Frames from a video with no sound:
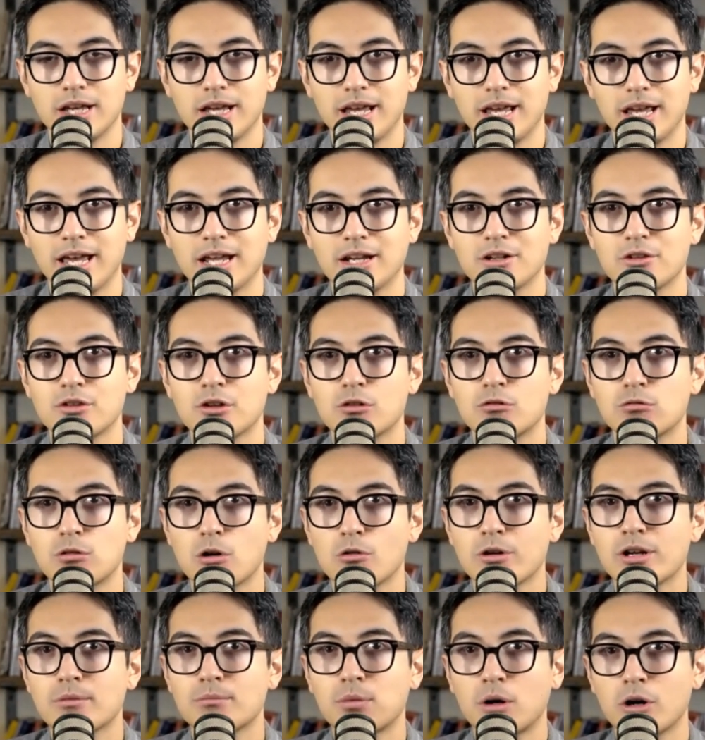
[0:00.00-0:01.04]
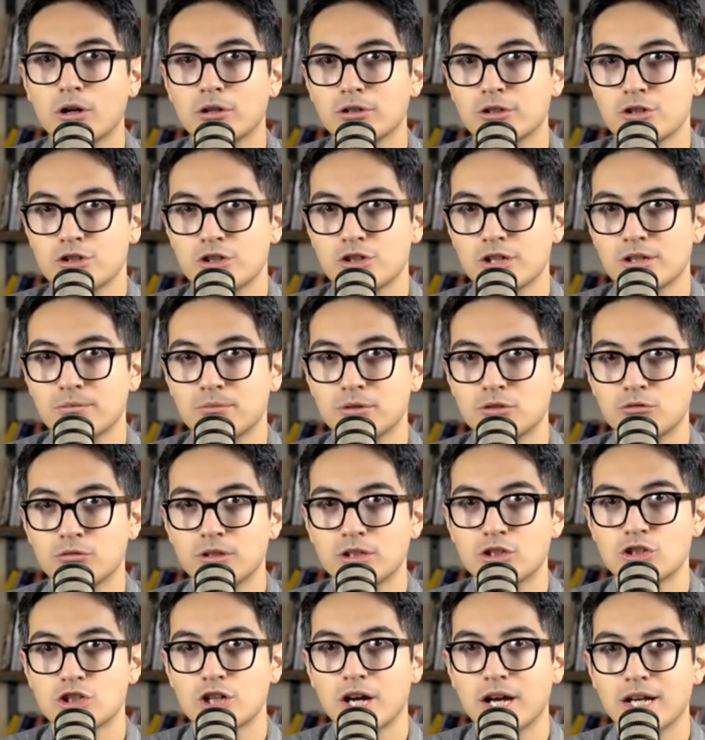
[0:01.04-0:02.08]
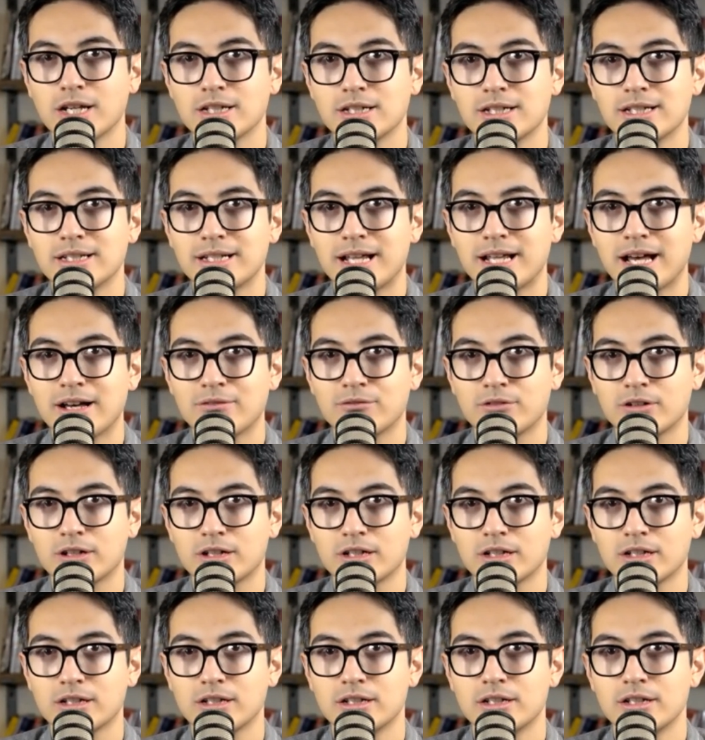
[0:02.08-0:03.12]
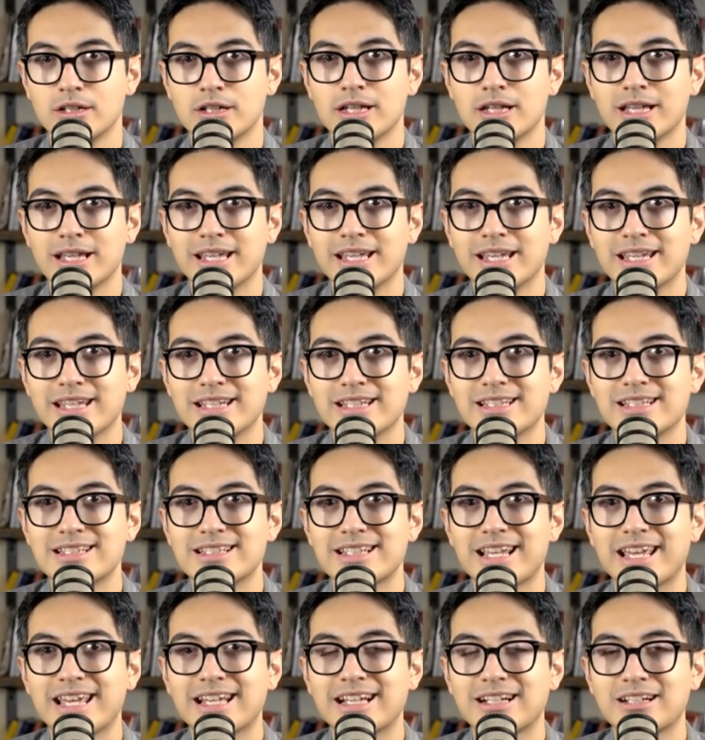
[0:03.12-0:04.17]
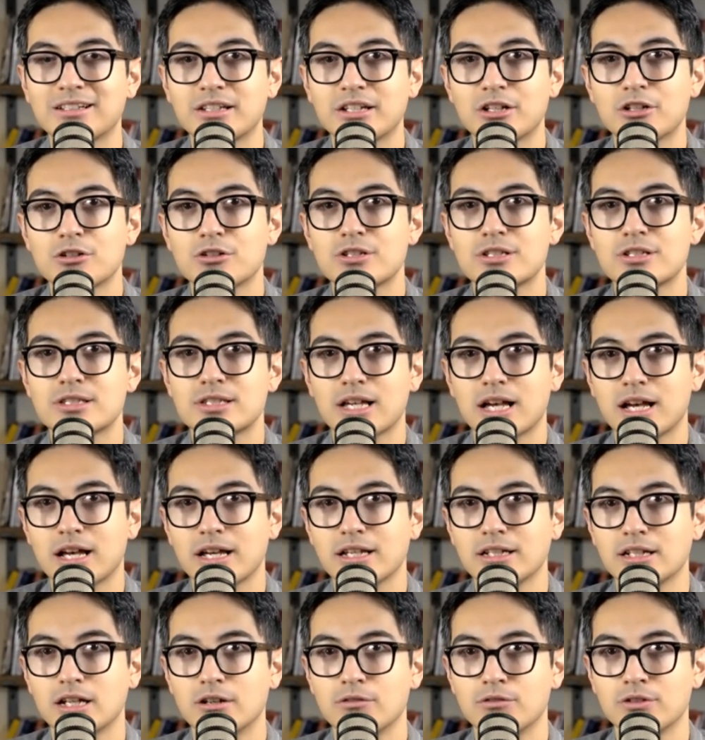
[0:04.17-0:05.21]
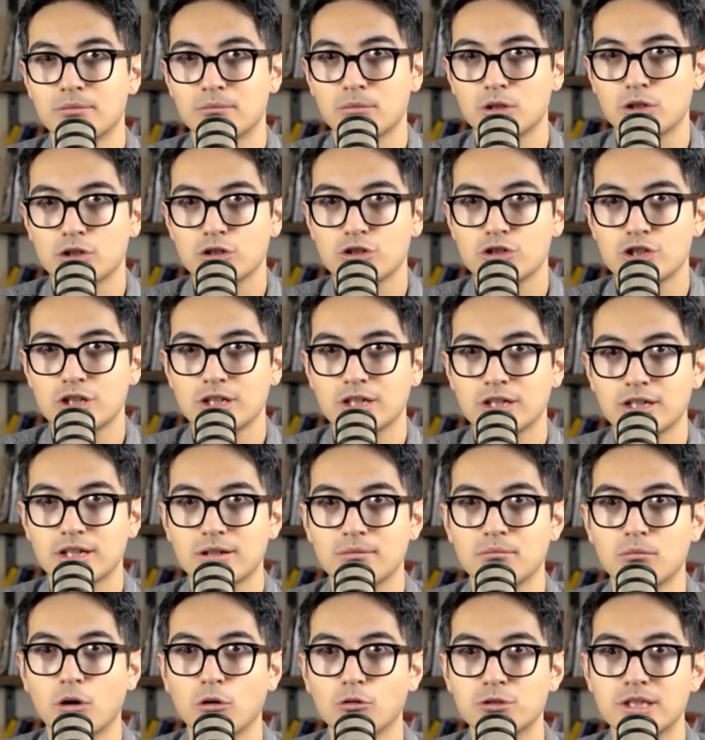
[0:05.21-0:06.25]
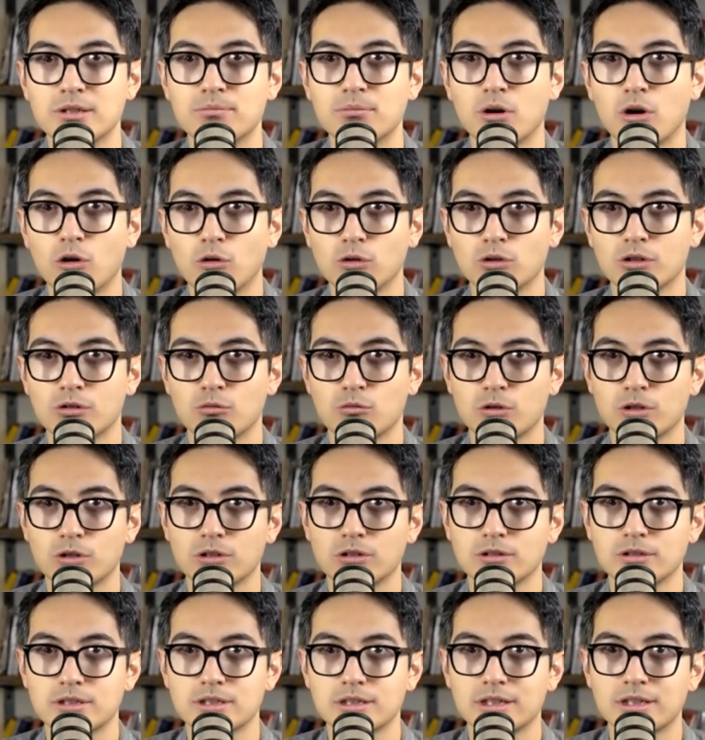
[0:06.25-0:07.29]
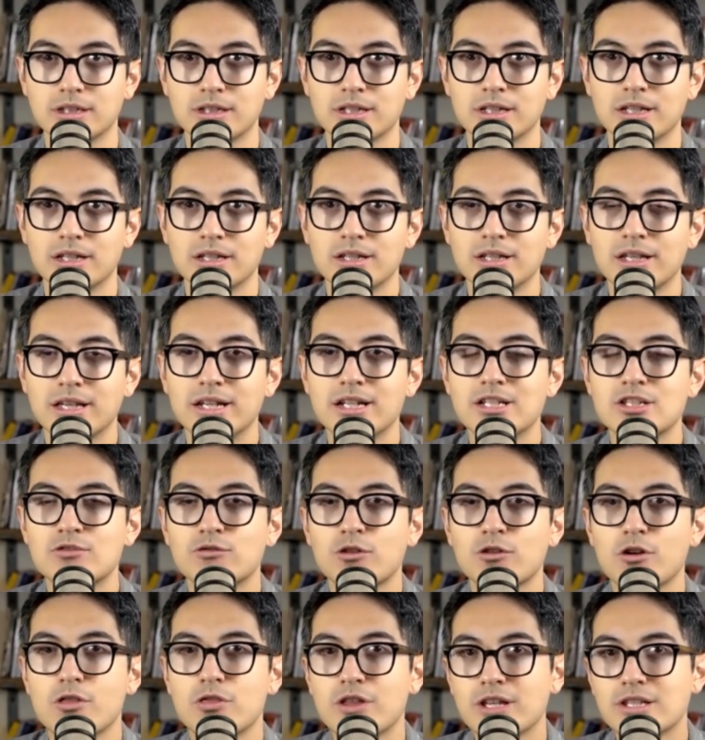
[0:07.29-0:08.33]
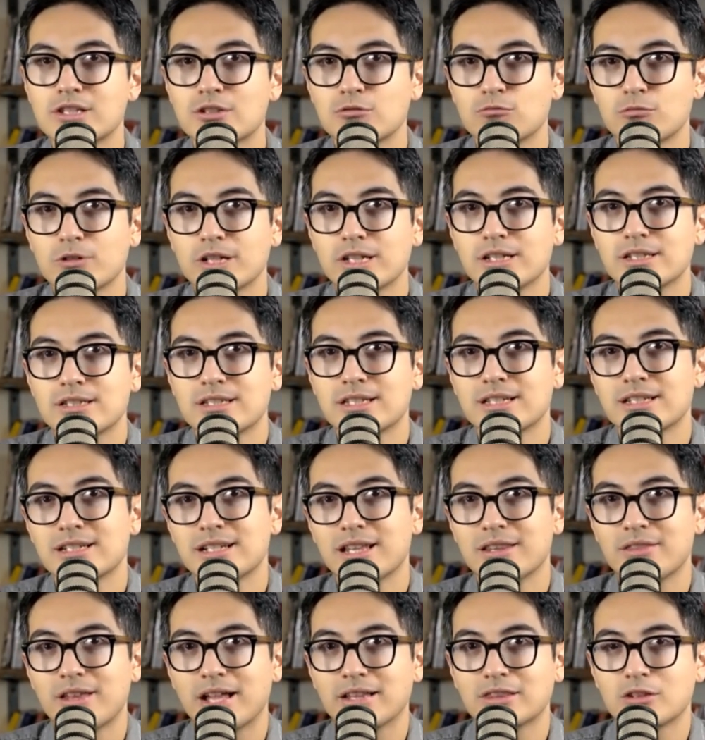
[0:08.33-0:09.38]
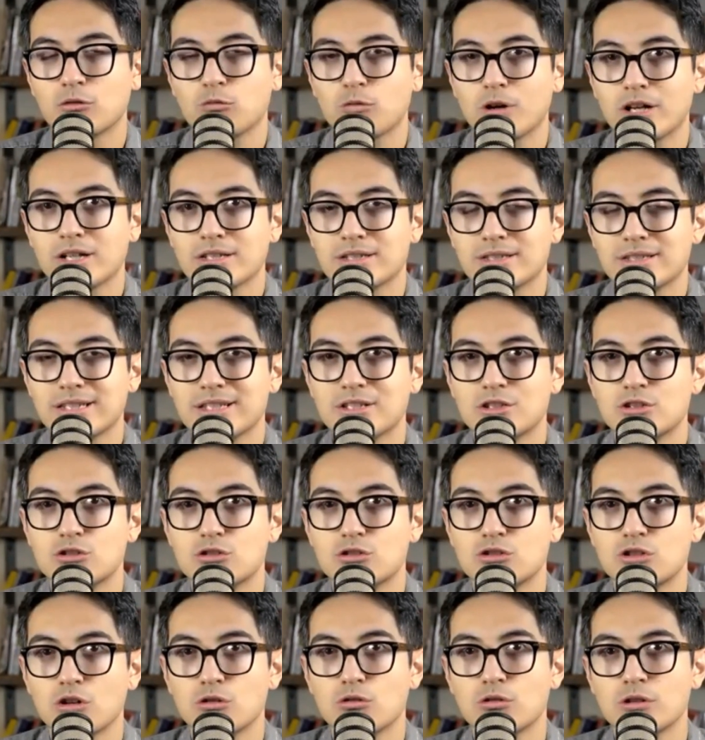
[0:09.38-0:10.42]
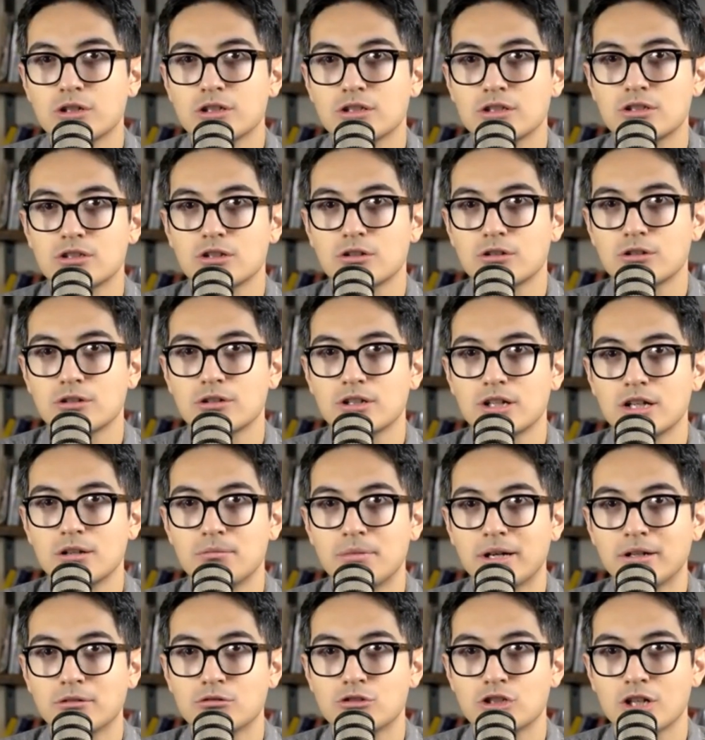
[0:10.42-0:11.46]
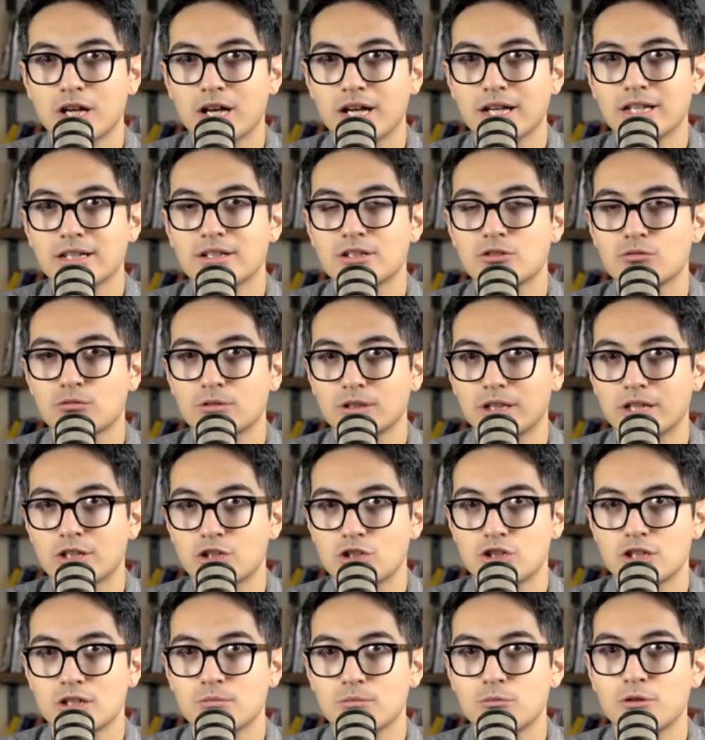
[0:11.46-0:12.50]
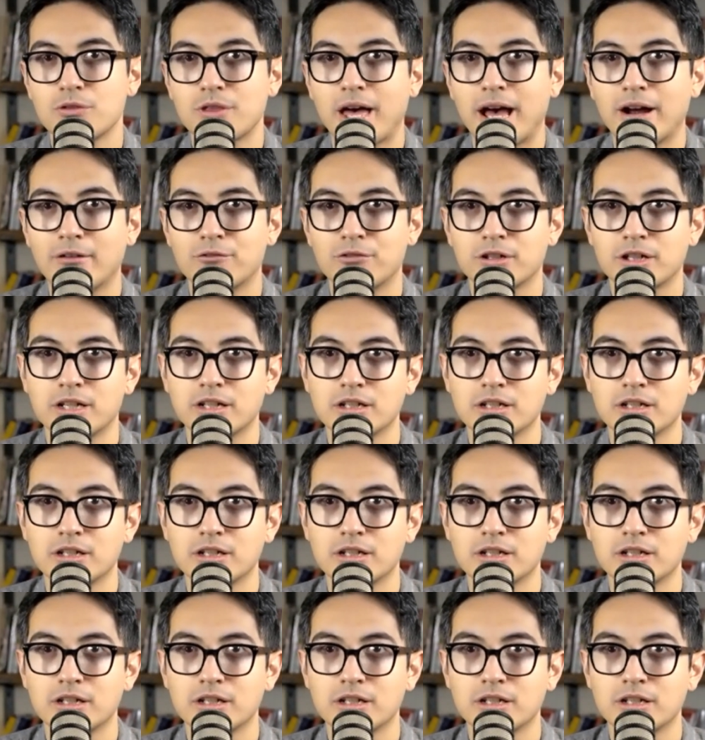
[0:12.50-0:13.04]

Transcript: and the growing partnership between China and Africa is a clear sign of an emerging multipolar world it is for this reason that the West is so concerned about China's relationship with African